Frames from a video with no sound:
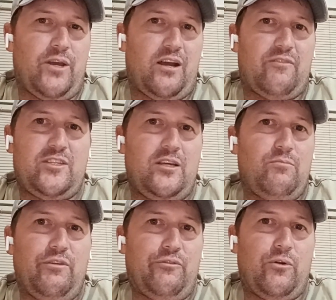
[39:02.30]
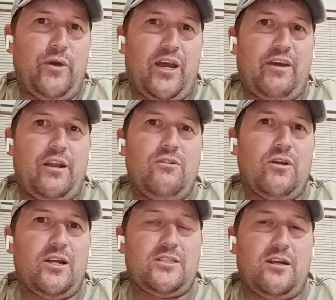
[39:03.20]
where I've seen before, I've had a
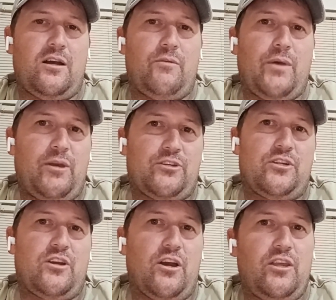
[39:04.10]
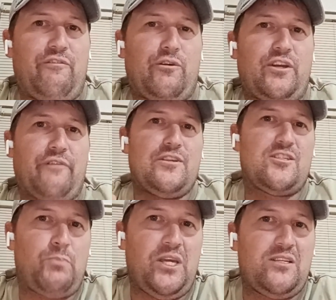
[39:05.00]
look, I said, oh, maybe I should go there for
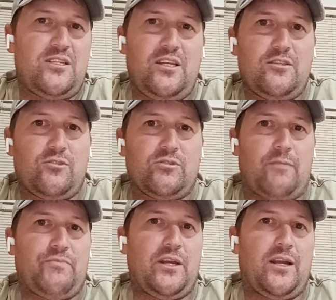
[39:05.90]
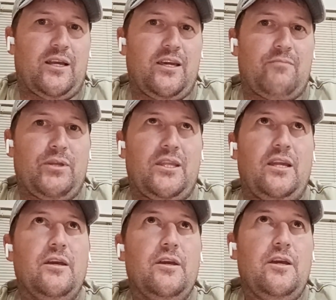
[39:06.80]
different species or something like that. But
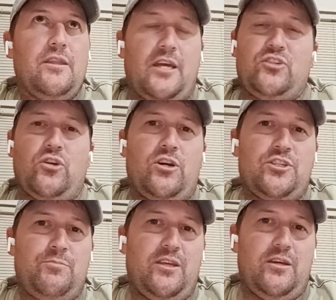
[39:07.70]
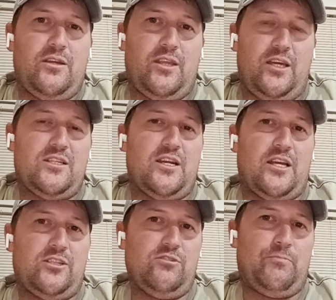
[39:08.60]
then they charge me the
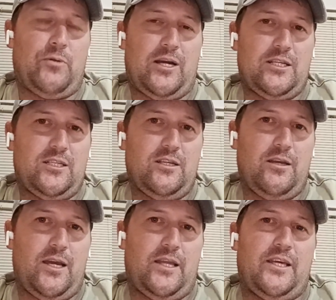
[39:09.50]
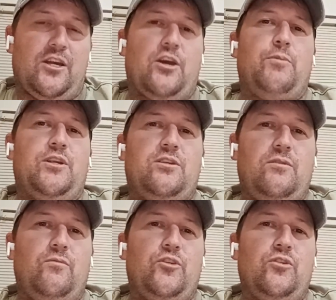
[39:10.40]
international price, and they say, oh, but
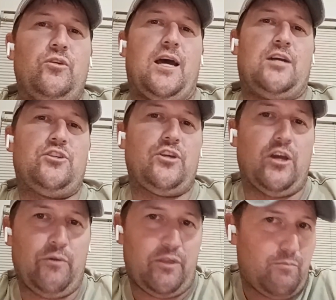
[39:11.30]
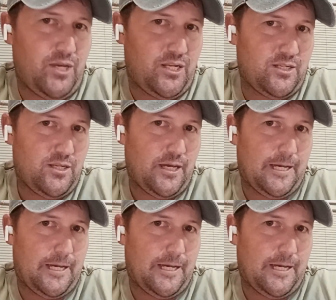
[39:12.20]
you're allowed to go with the meat.